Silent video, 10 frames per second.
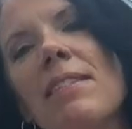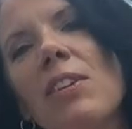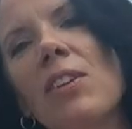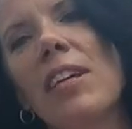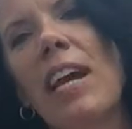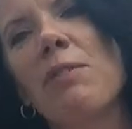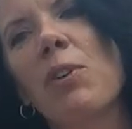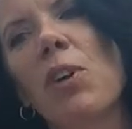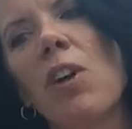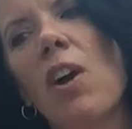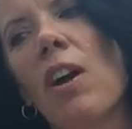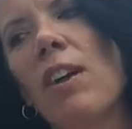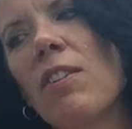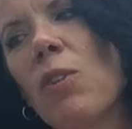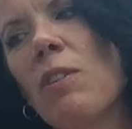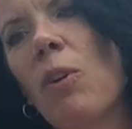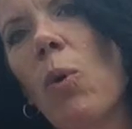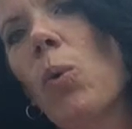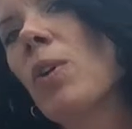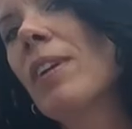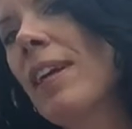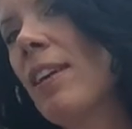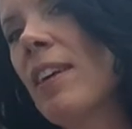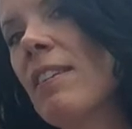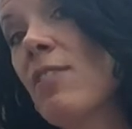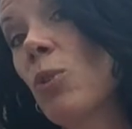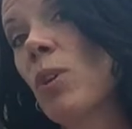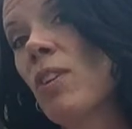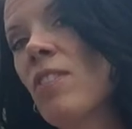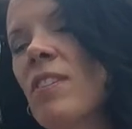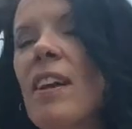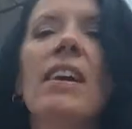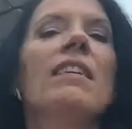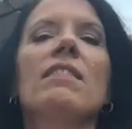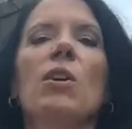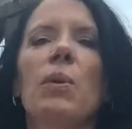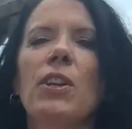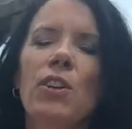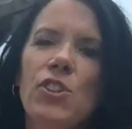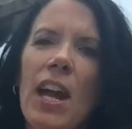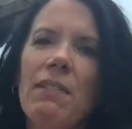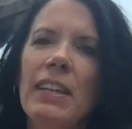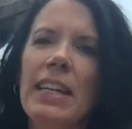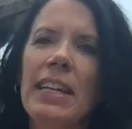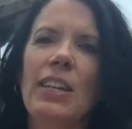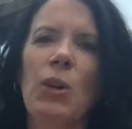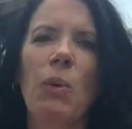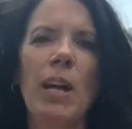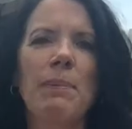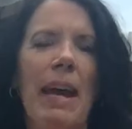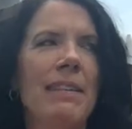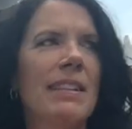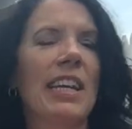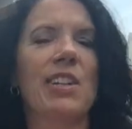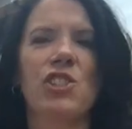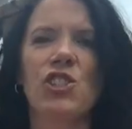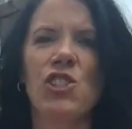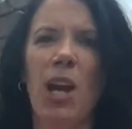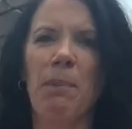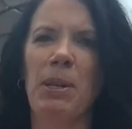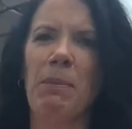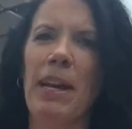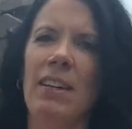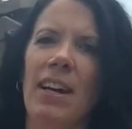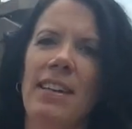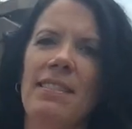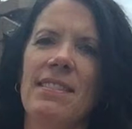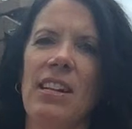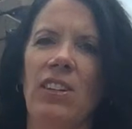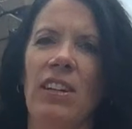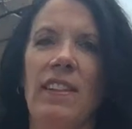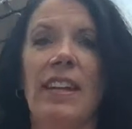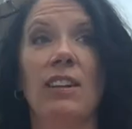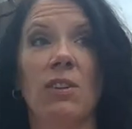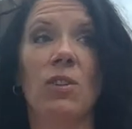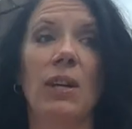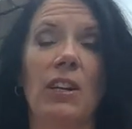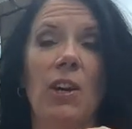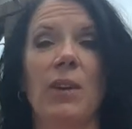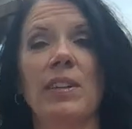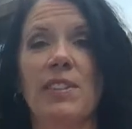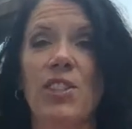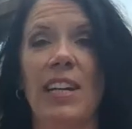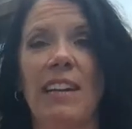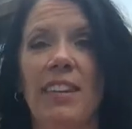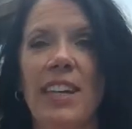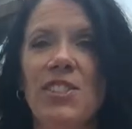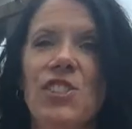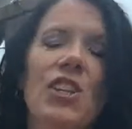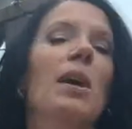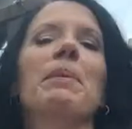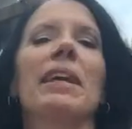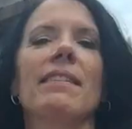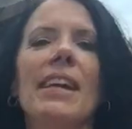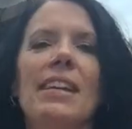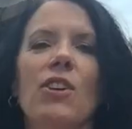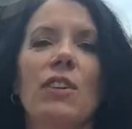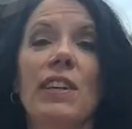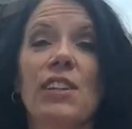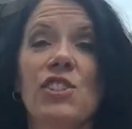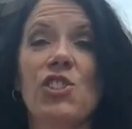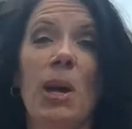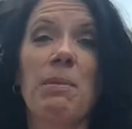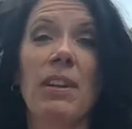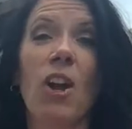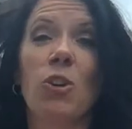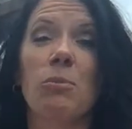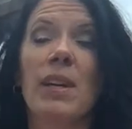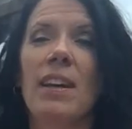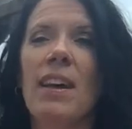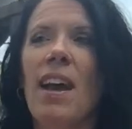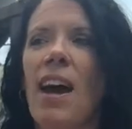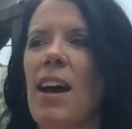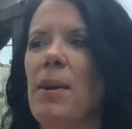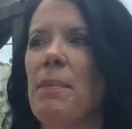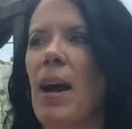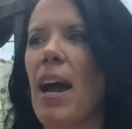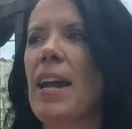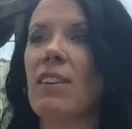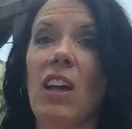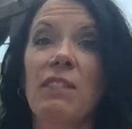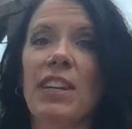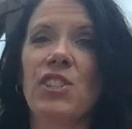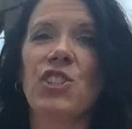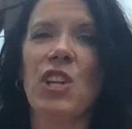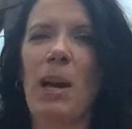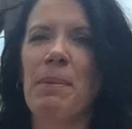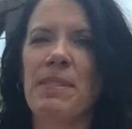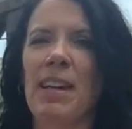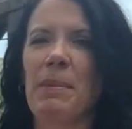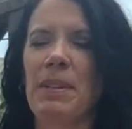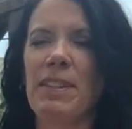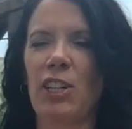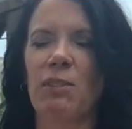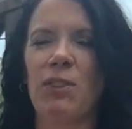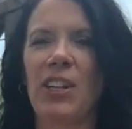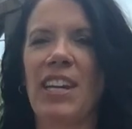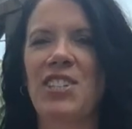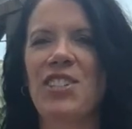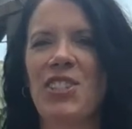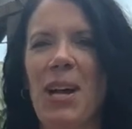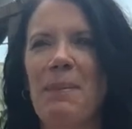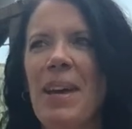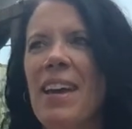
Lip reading: to look out for are sort of ordinary stores. So when you're traveling and you walk past the kitchen shop, you might not necessarily think, oh, I'll go and check out the kitchen shop, because, hey, you have kitchen shops at home. I love kitchen shops. I'm a sucker for a kitchen shop.